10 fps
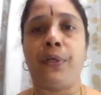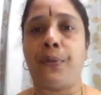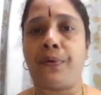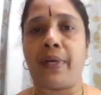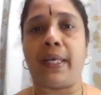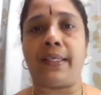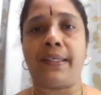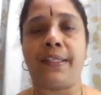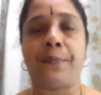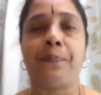
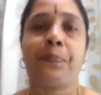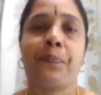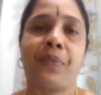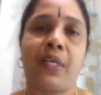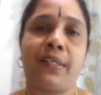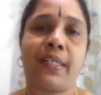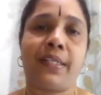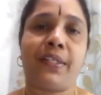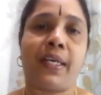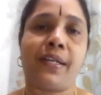nutrients
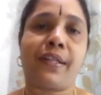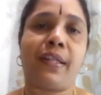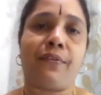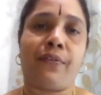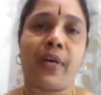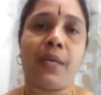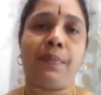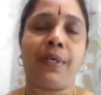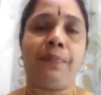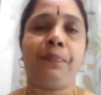such as the
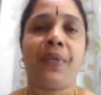fiber,